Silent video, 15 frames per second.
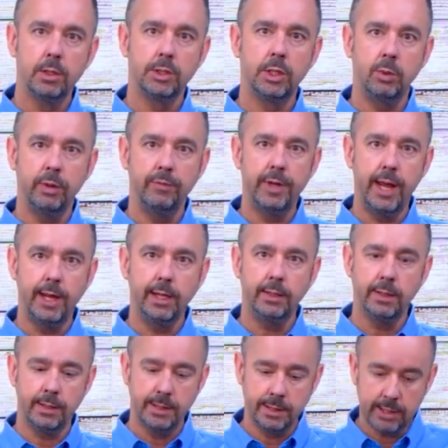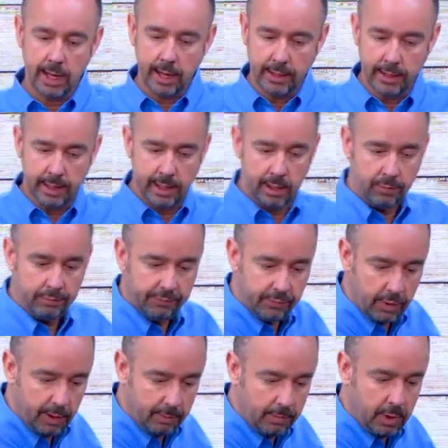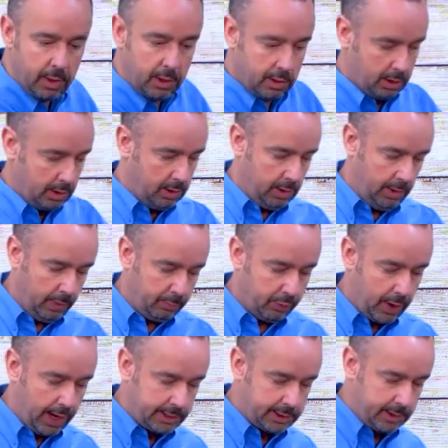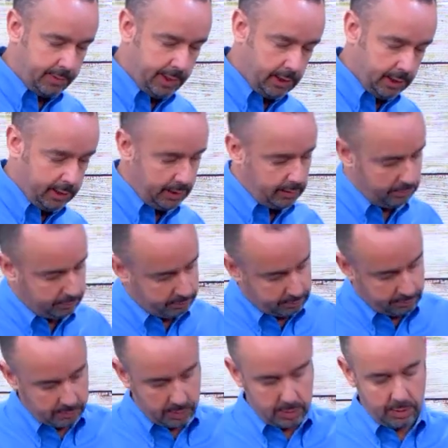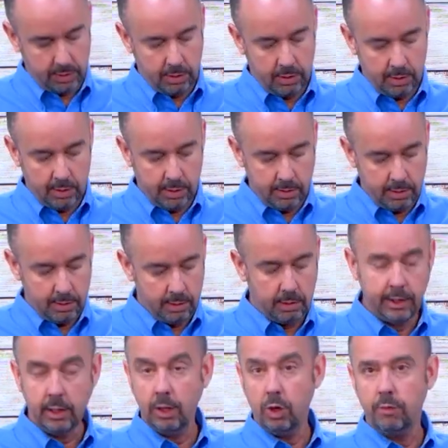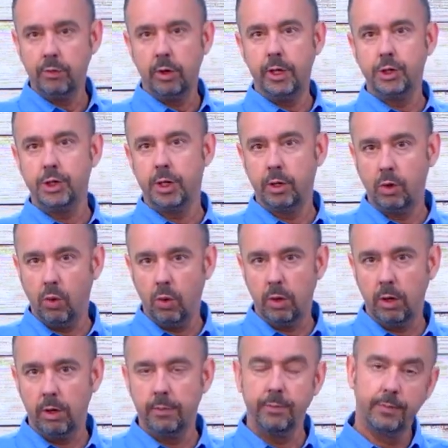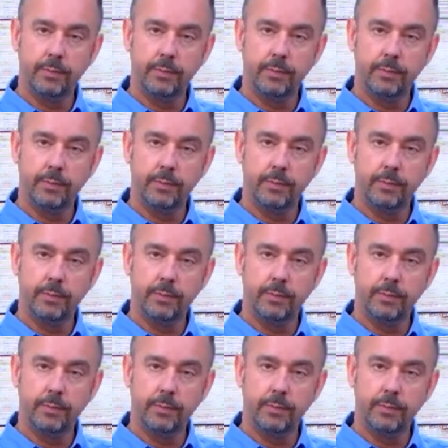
So we've taken the design down from approximately a little over an inch and a quarter